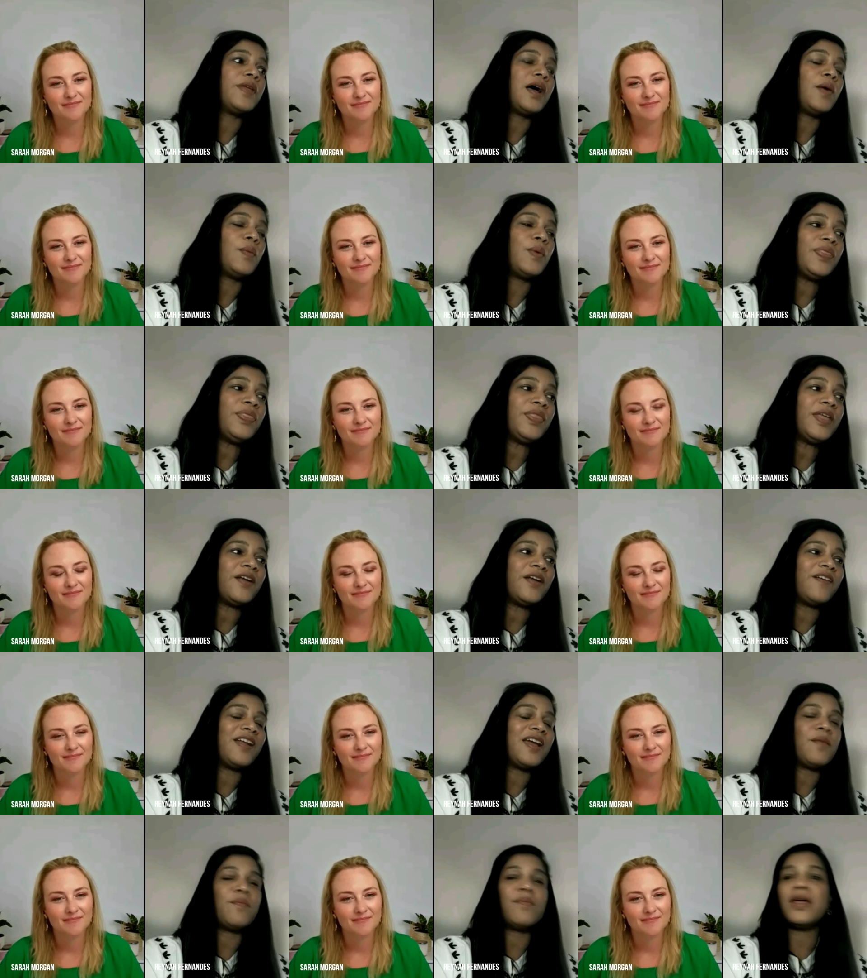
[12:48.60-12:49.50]
Speaker 1: I went there
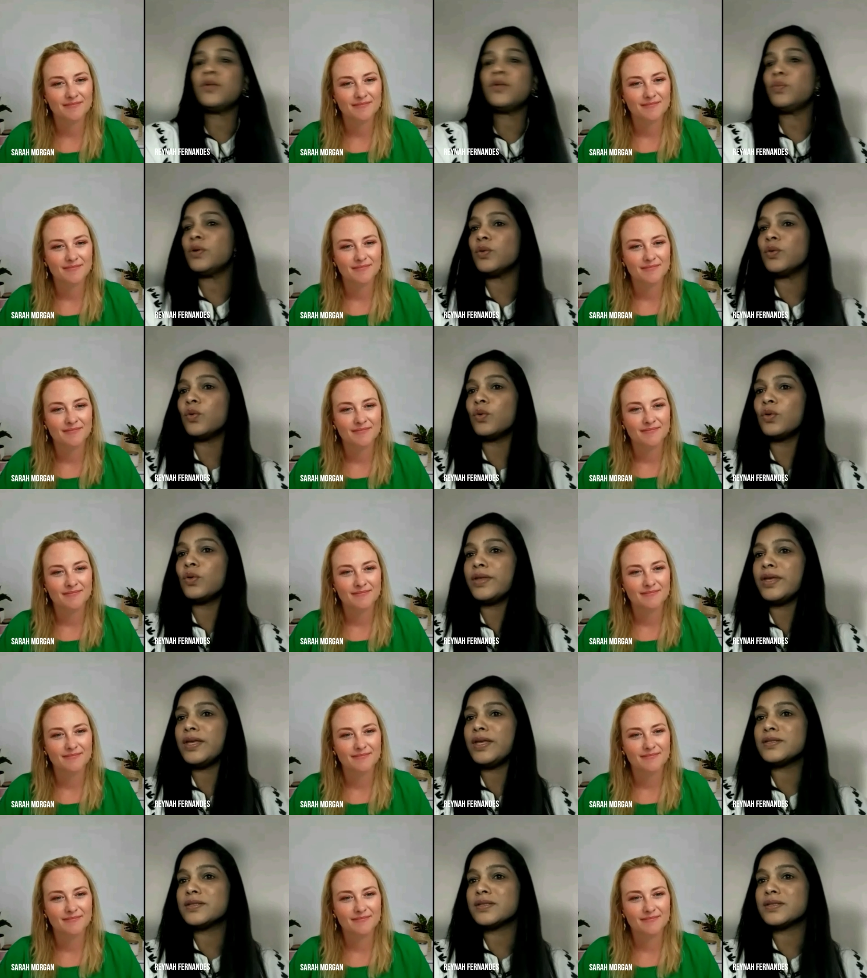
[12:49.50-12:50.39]
and I met with all
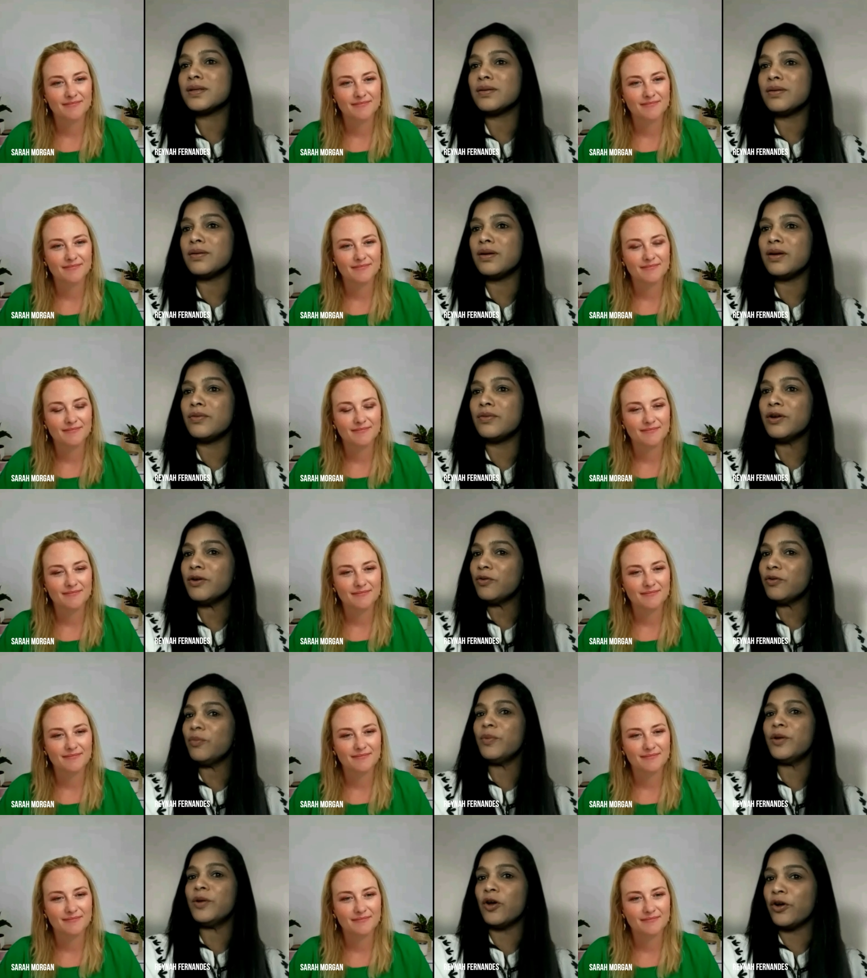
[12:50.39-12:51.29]
these
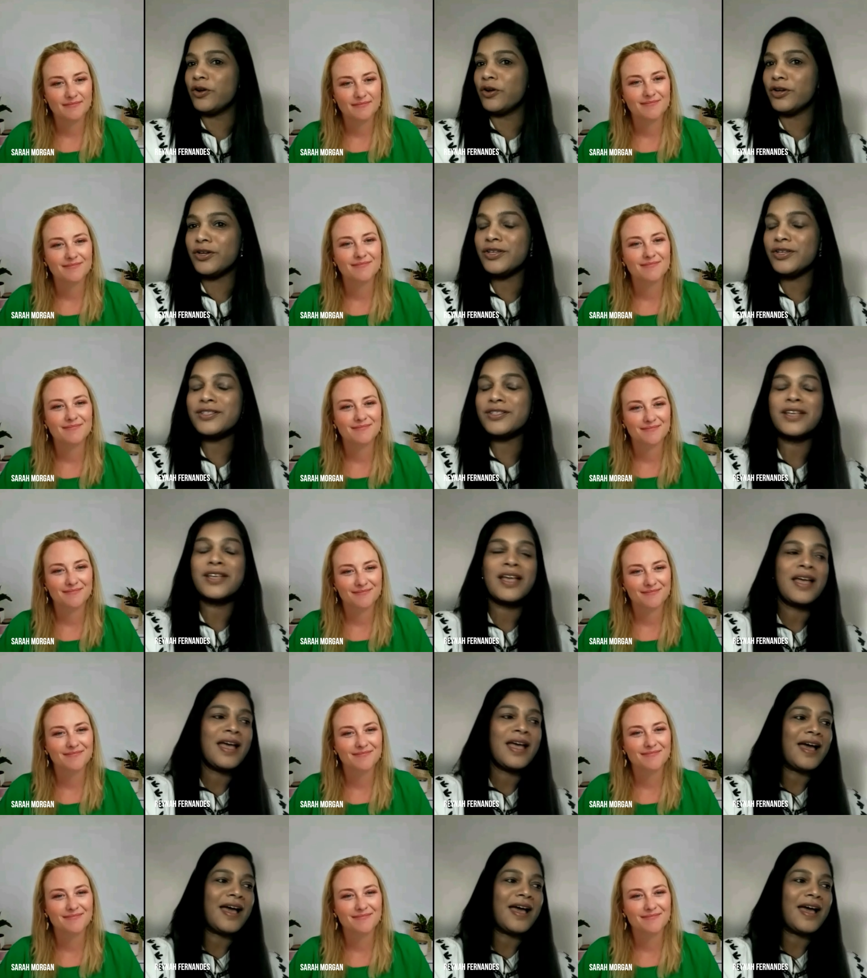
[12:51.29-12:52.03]
recruitment owners.